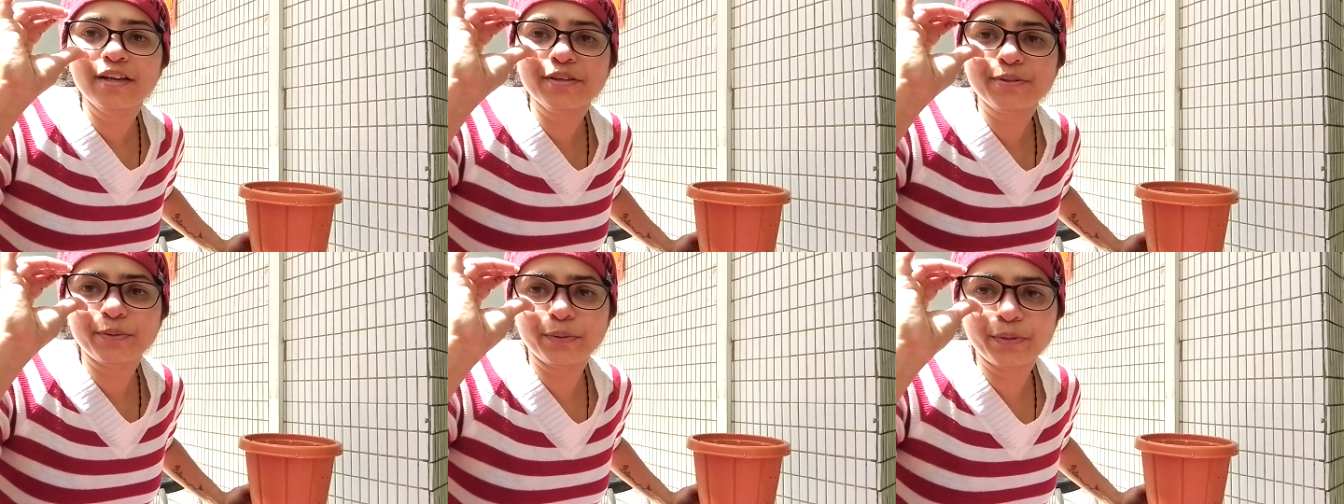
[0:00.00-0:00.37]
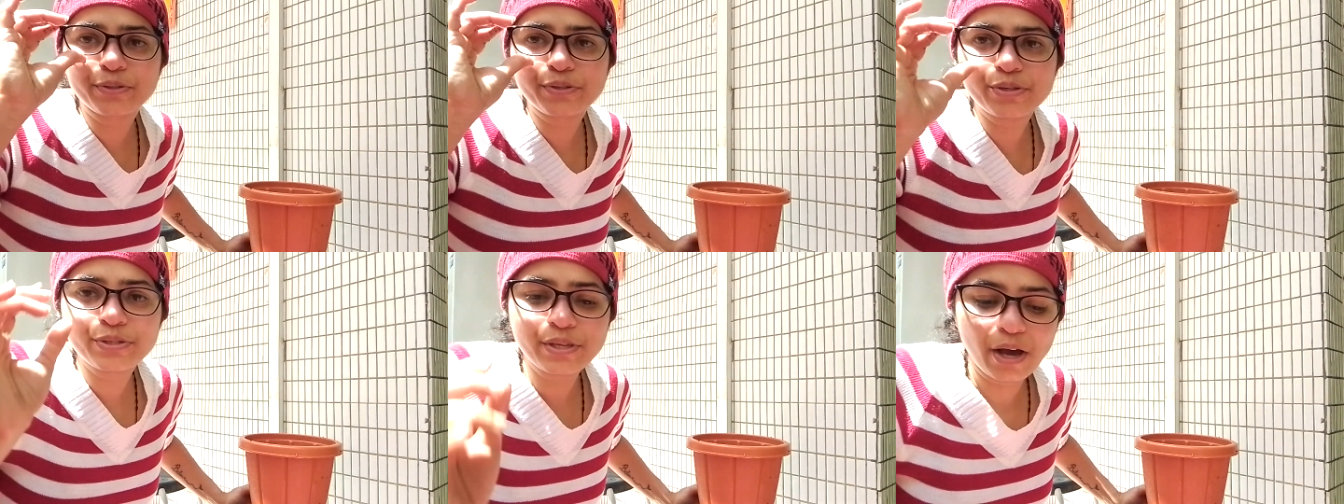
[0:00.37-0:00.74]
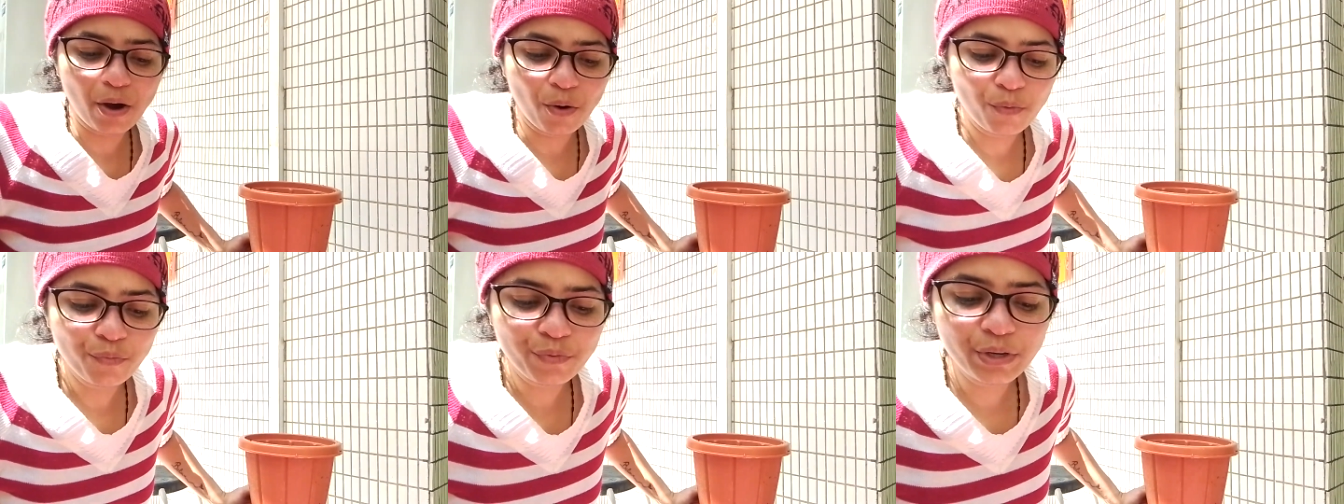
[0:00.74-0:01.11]
So this is
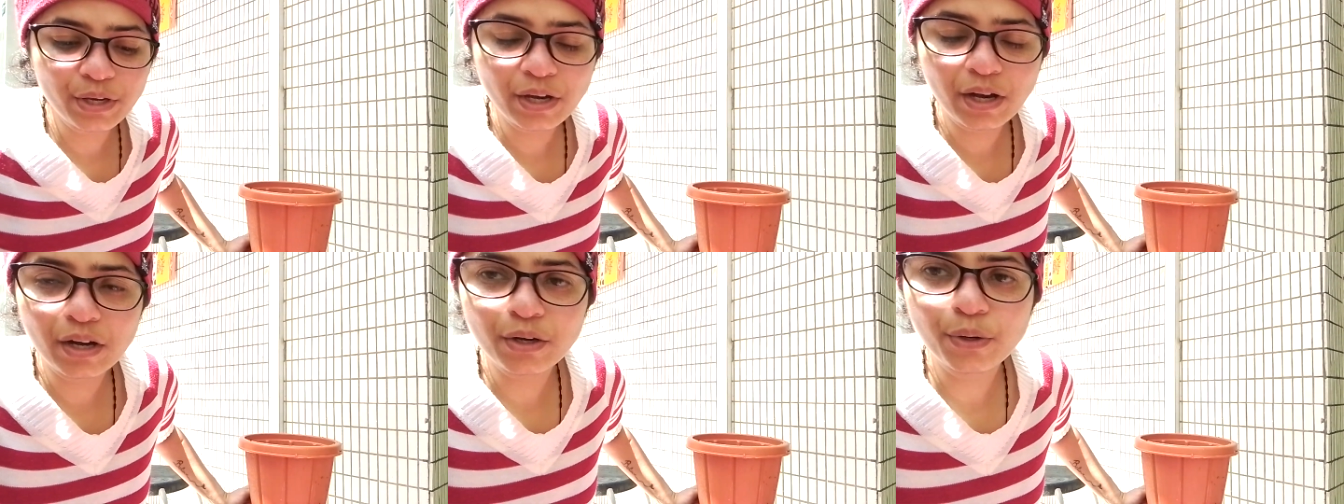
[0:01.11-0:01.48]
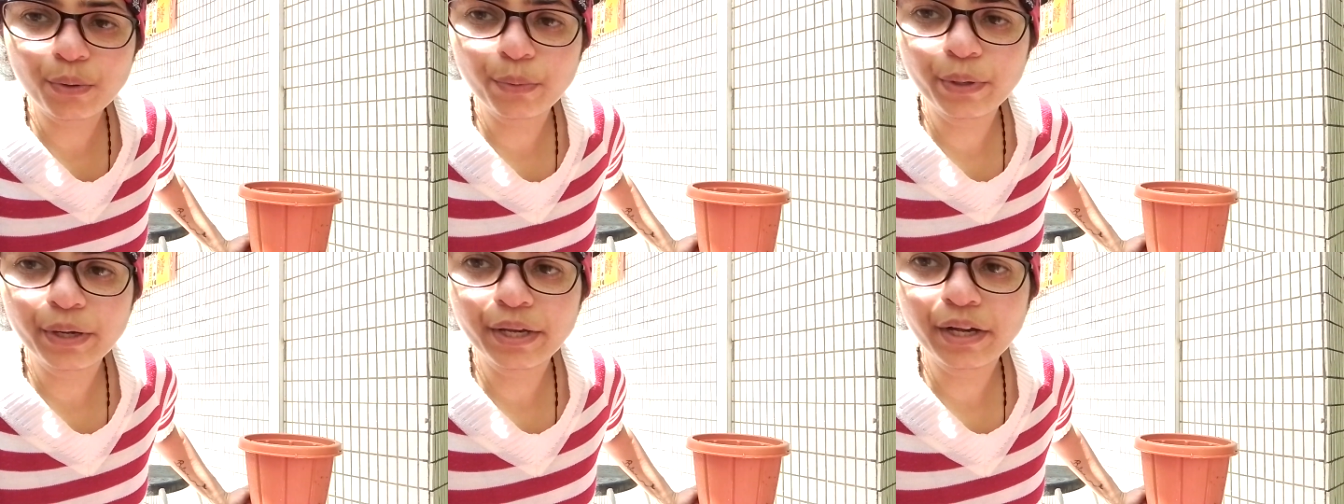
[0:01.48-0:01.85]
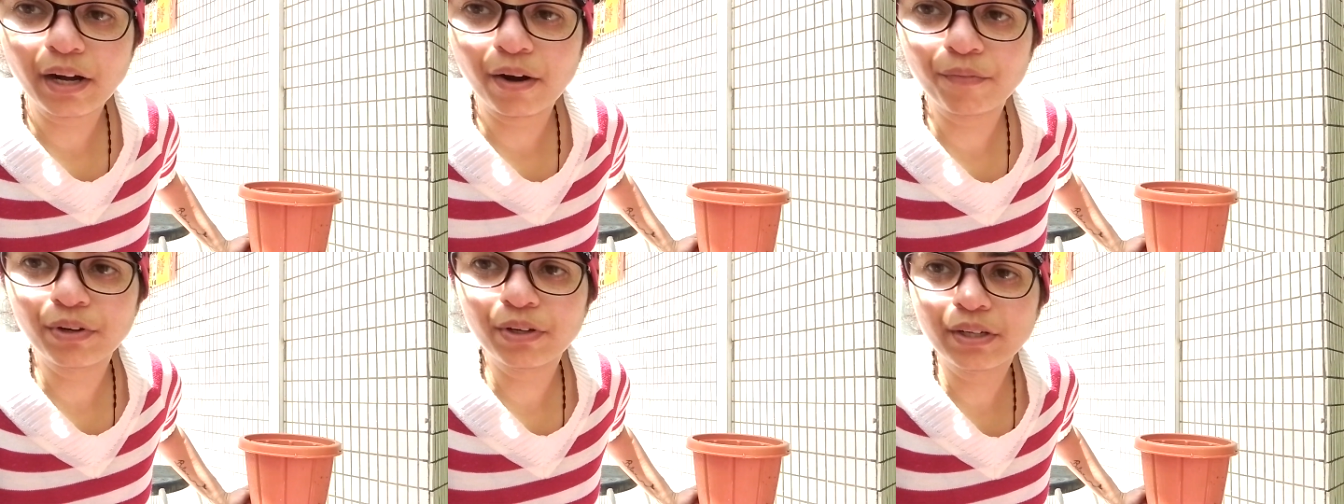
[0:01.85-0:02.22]
how we are growing
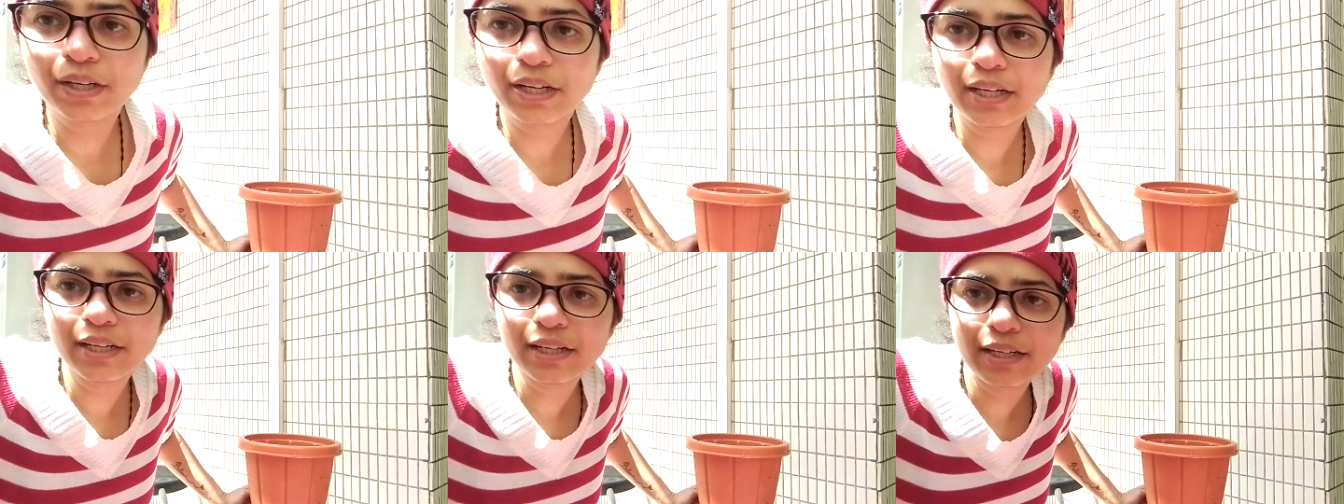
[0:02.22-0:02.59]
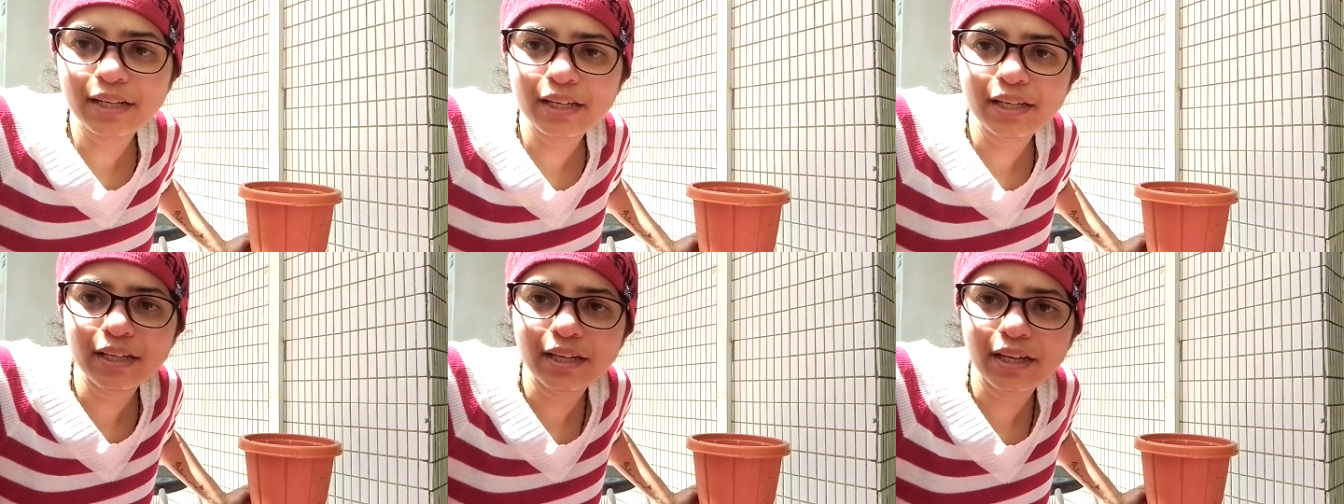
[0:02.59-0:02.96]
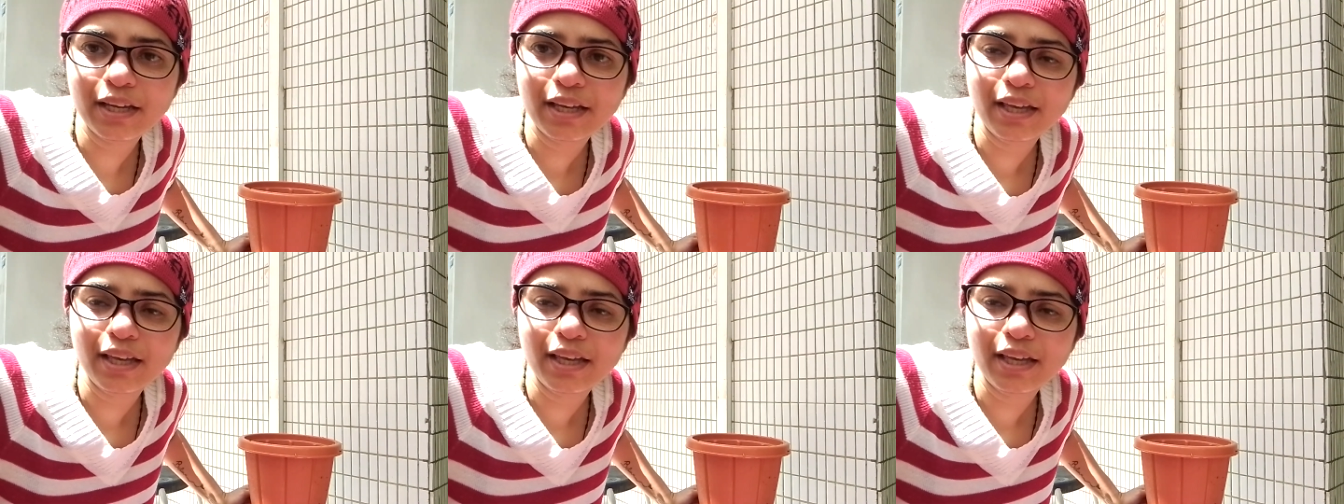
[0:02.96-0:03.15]
our greenery